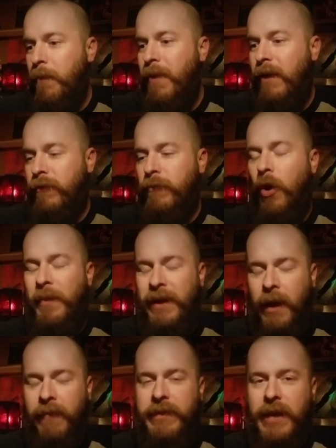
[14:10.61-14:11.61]
best
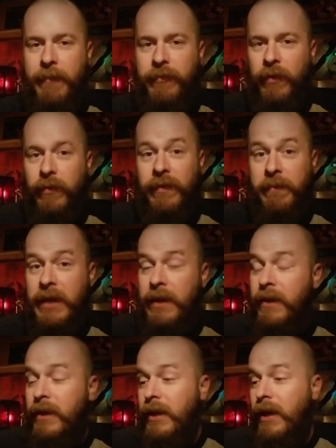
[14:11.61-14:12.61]
moment of the episode to me.